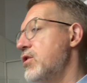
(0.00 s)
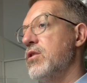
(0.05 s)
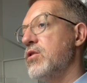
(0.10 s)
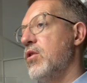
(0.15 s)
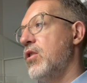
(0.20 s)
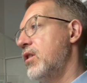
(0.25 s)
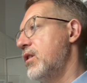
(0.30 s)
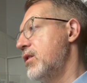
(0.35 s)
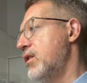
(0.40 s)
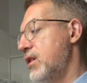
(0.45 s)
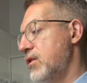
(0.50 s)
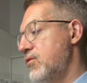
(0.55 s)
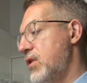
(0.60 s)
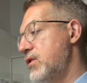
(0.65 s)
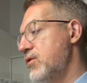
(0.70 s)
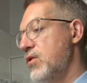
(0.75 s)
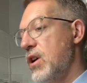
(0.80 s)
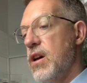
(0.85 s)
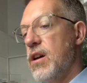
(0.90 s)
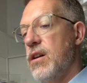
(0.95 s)
the seminar
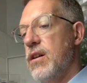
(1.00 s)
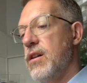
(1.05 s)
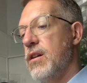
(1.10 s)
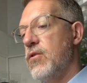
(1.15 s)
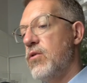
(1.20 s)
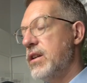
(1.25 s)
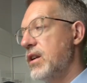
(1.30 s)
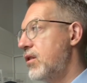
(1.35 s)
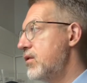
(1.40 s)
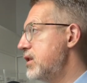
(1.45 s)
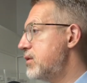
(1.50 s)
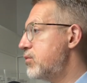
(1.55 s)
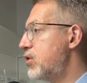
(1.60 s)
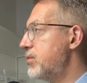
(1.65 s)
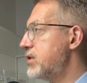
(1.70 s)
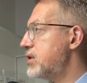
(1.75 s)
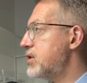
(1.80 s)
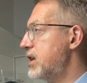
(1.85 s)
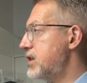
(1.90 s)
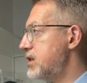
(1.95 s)
really emphasized the
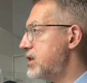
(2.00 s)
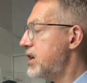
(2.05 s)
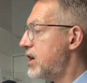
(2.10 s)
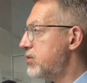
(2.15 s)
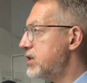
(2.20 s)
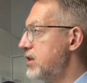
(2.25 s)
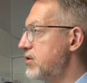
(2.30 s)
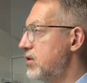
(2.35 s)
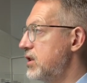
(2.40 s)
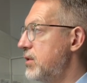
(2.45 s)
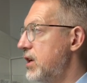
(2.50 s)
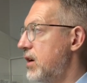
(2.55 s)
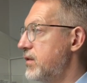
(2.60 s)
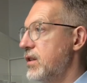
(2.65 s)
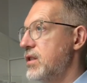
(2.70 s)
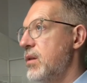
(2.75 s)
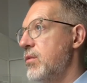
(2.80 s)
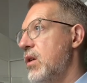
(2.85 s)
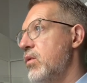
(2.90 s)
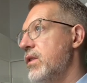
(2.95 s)
importance of
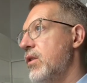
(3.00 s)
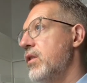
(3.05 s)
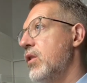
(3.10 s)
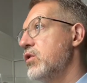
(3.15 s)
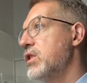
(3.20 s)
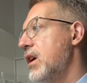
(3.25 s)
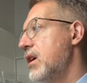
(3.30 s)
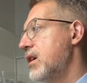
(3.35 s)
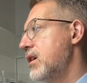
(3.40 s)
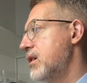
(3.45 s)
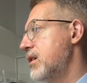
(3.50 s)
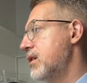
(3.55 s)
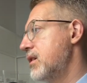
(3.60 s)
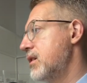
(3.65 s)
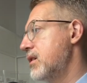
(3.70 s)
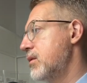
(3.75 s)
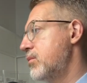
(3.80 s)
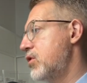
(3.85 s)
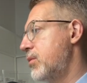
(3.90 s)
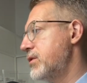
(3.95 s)
carefully
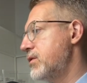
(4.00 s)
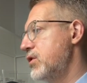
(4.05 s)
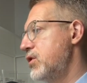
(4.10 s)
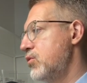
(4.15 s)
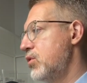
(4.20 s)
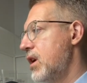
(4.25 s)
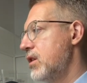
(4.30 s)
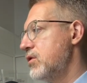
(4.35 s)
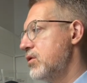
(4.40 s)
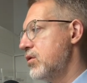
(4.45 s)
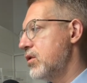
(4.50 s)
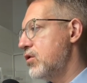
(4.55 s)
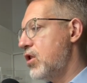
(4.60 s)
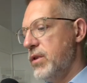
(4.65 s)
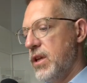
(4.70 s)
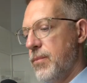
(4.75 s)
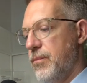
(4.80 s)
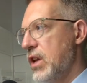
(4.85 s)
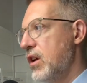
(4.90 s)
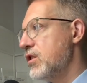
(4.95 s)
reviewing the privacy
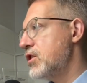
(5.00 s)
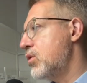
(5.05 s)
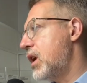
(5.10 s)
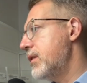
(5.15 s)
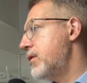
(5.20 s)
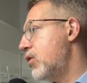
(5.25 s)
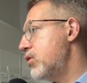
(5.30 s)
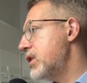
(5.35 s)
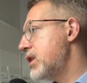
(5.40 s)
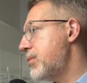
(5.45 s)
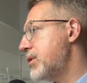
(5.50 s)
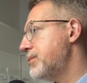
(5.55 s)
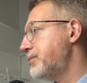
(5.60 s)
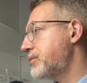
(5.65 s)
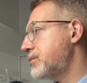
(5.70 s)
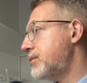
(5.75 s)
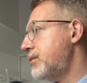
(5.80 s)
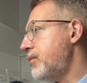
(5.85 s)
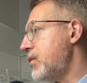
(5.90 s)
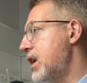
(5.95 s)
policies of
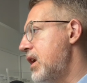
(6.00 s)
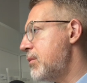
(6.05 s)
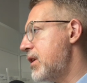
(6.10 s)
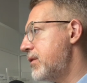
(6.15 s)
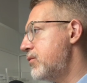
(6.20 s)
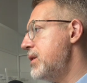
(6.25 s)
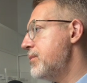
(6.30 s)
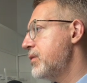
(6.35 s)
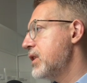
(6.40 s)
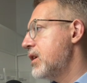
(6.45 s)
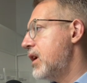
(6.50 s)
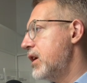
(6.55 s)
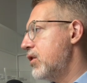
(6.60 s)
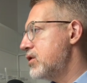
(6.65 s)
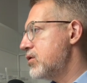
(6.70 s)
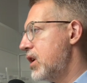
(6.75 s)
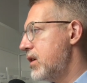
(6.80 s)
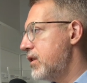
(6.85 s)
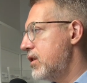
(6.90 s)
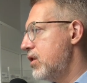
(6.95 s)
any AI tool you're
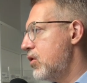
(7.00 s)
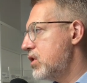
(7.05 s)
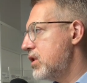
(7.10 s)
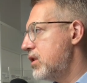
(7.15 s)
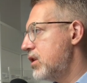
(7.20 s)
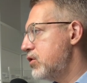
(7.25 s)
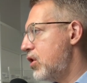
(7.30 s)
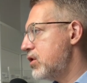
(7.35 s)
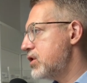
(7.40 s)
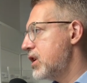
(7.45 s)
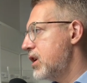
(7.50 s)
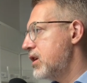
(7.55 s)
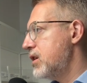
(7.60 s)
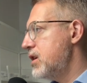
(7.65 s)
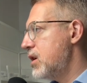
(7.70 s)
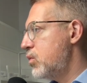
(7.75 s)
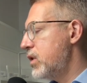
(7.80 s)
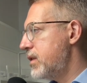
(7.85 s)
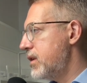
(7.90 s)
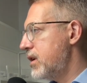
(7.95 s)
considering using,
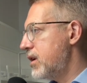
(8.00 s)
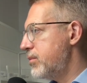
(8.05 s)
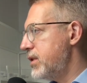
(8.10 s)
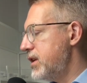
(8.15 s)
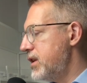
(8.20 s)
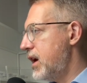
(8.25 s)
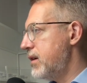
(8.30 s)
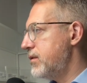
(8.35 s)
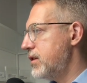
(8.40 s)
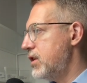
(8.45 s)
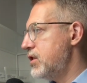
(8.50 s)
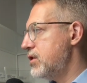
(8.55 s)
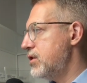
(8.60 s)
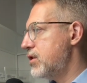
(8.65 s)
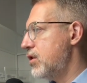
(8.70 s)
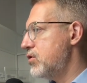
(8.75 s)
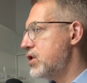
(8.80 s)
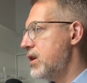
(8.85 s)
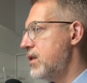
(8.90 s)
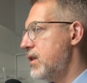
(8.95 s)
especially for
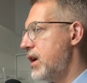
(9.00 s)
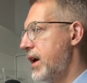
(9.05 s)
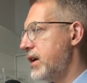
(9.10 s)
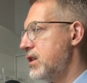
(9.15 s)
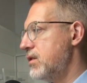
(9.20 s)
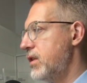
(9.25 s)
confidential work.